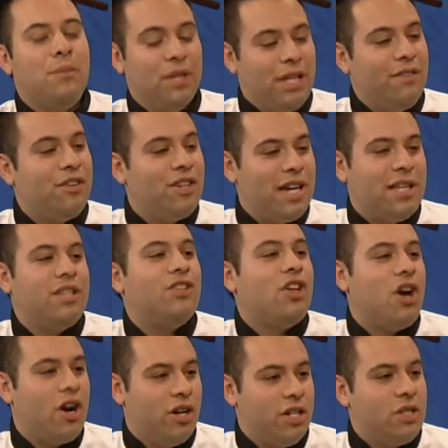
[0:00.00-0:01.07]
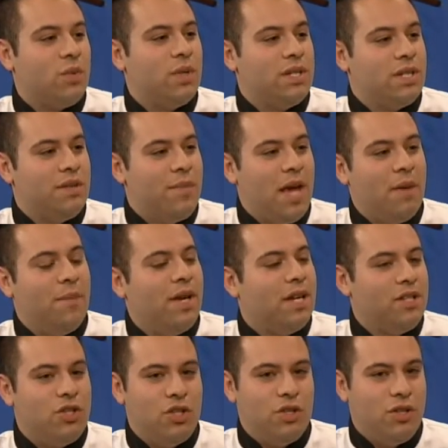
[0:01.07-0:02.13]
Believe it or not, they're the hardest ones to make
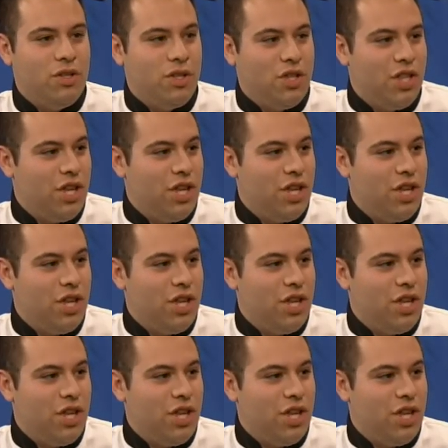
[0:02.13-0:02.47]
because Why?